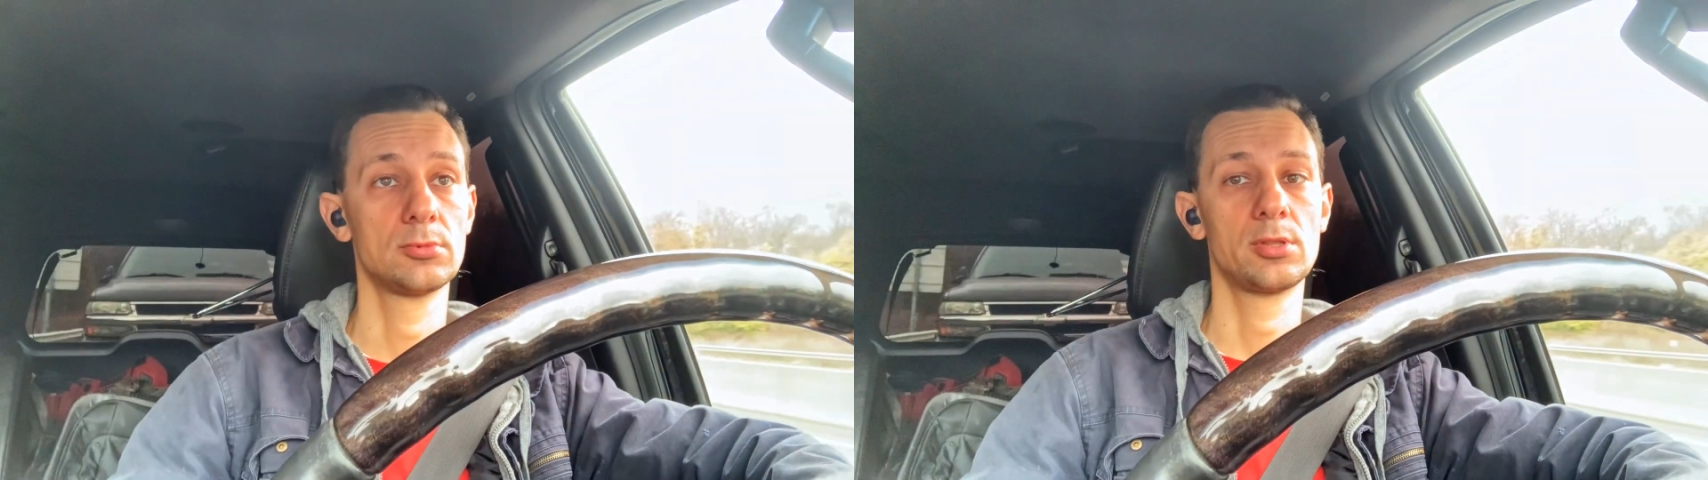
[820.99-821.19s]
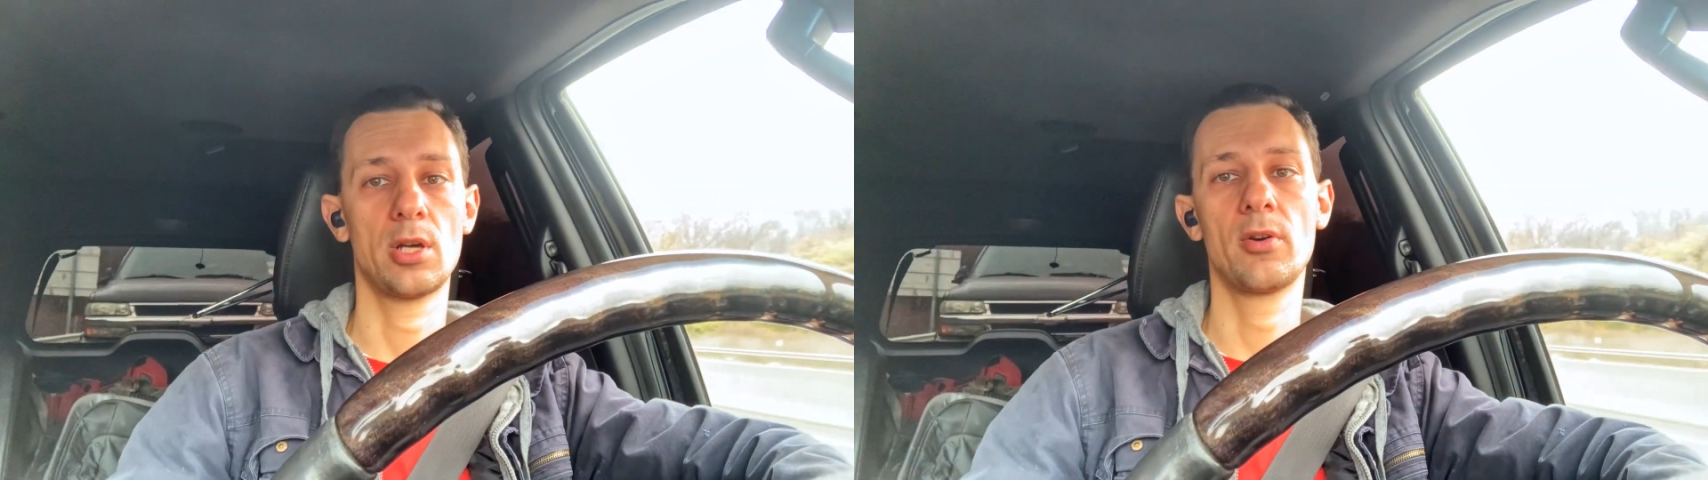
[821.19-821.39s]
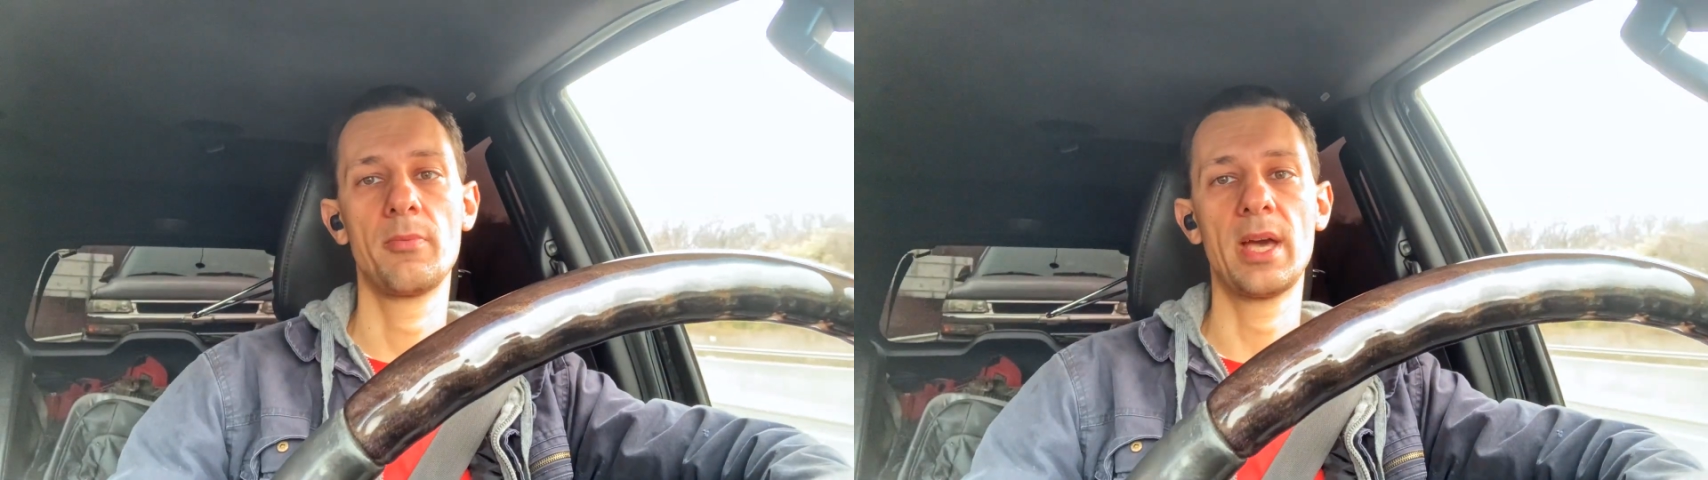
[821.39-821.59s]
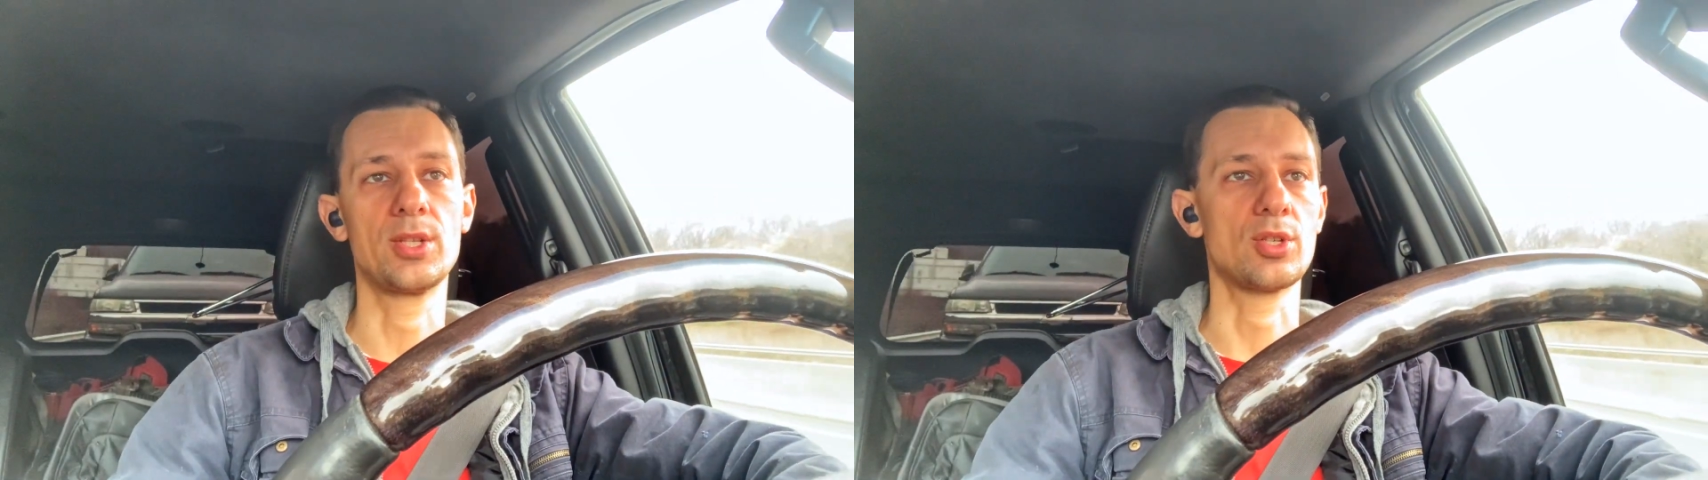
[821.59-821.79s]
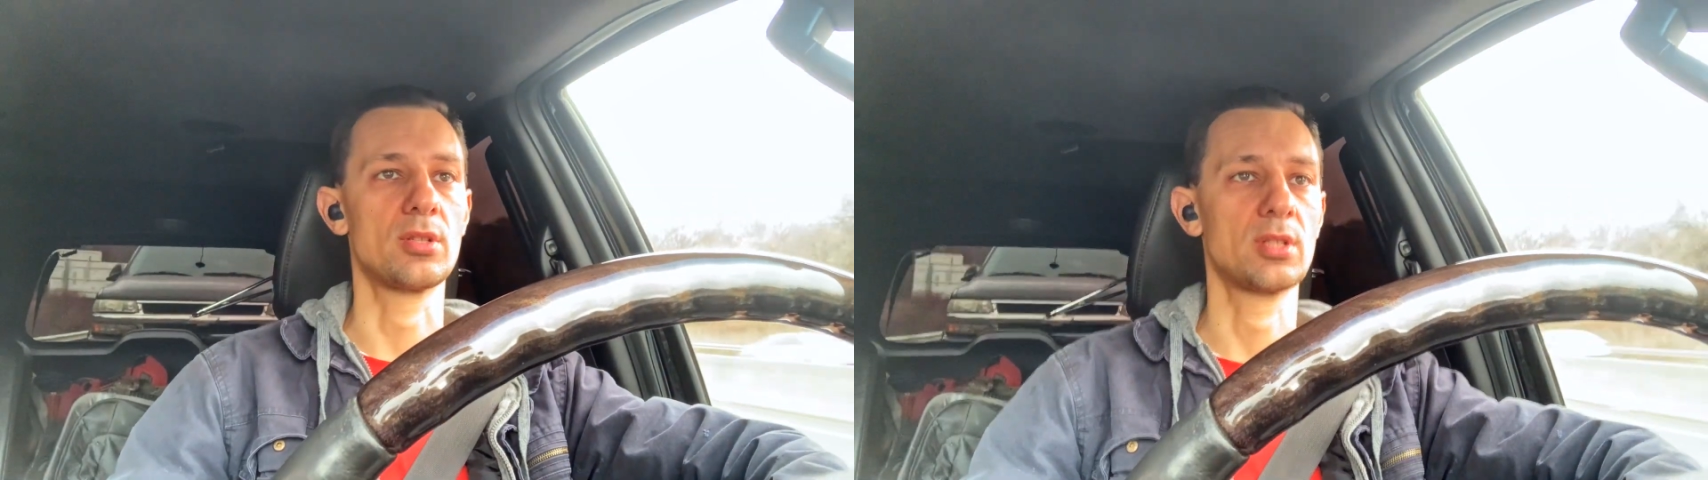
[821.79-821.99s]
Now
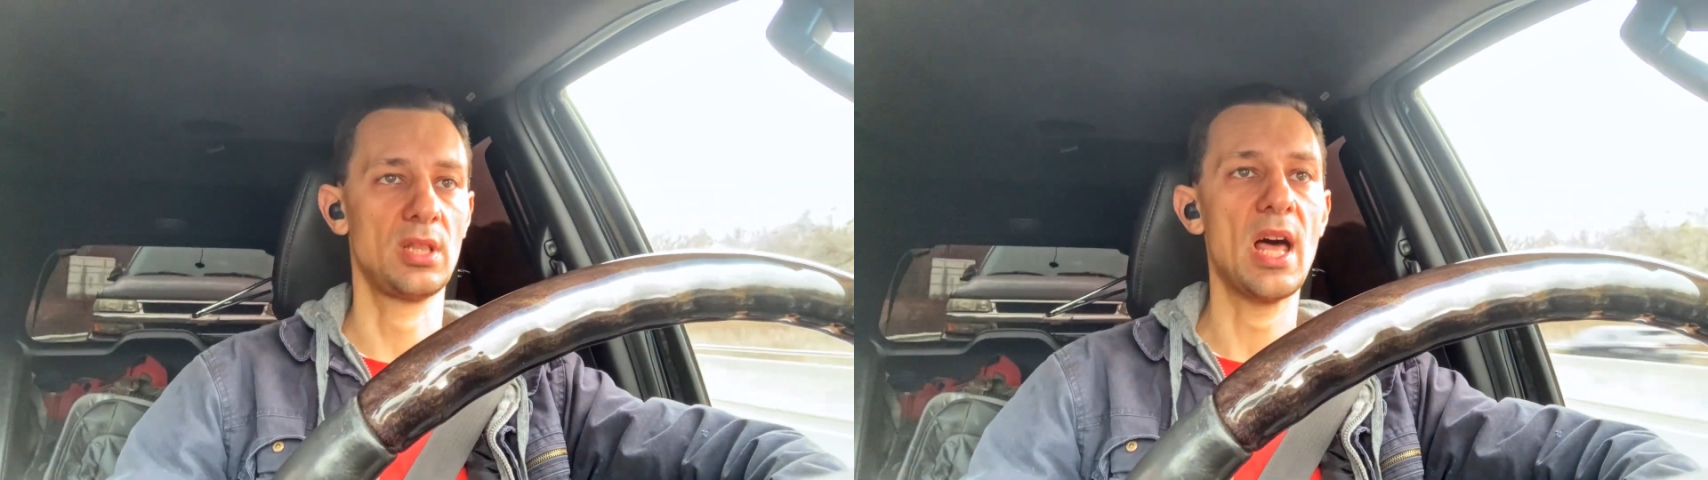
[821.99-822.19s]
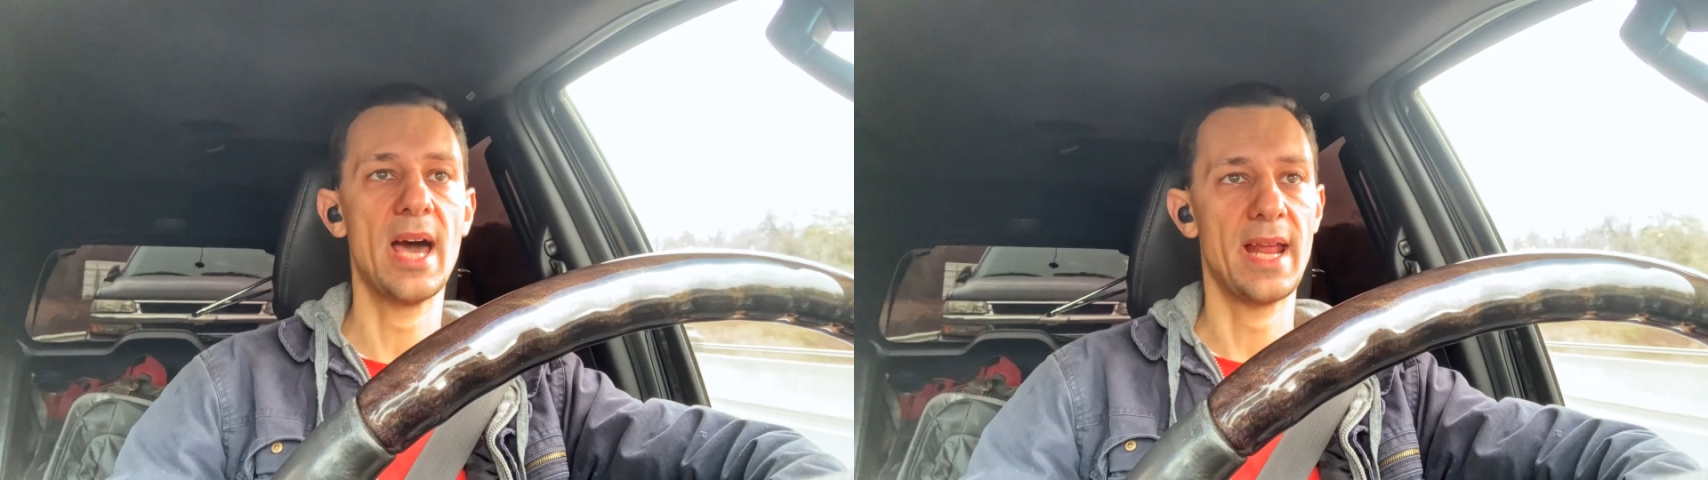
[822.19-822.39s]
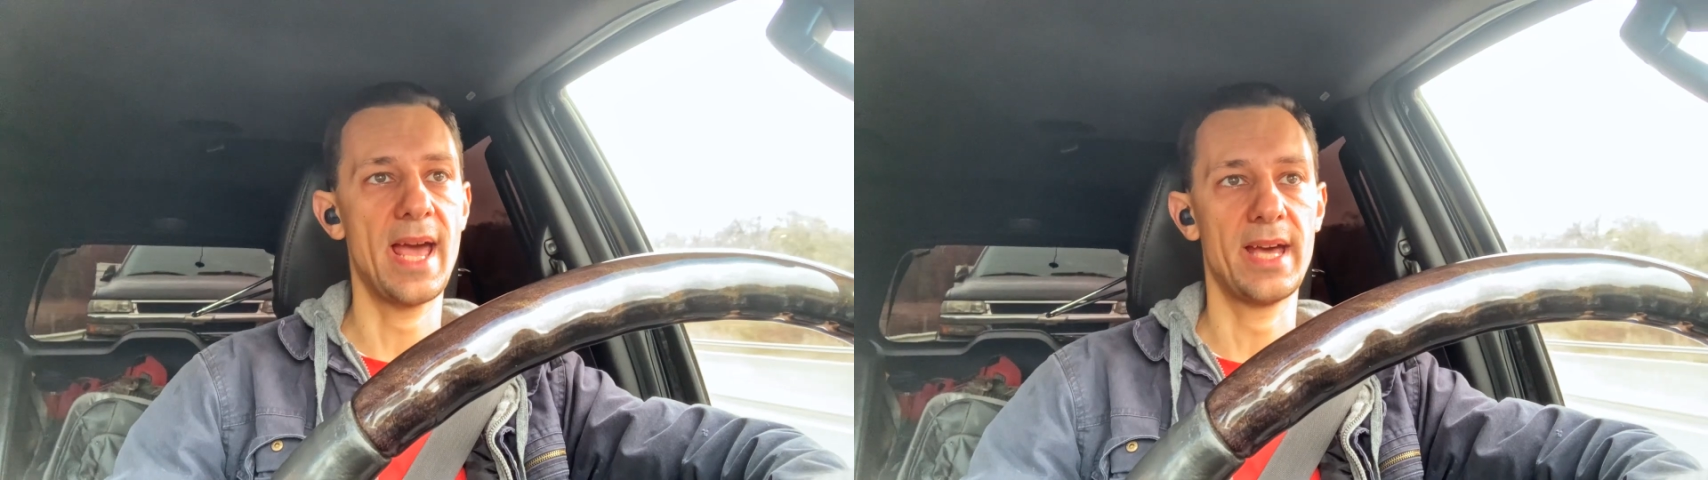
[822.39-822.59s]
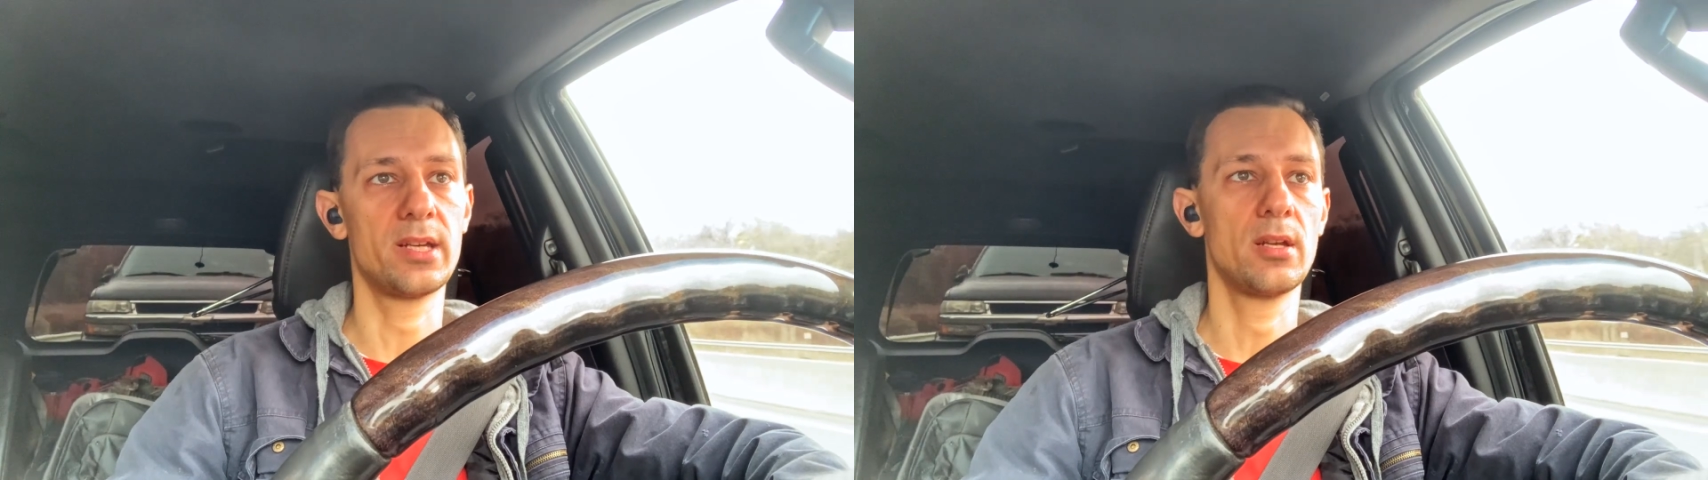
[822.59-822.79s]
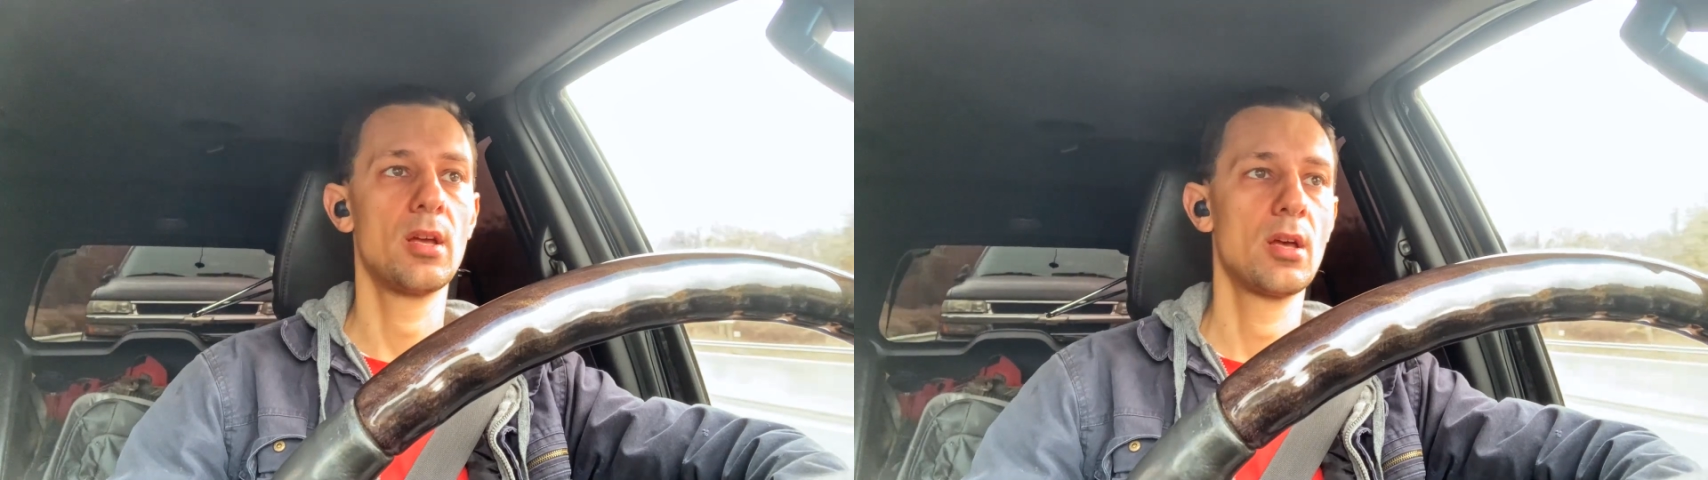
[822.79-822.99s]
imagine, the lot had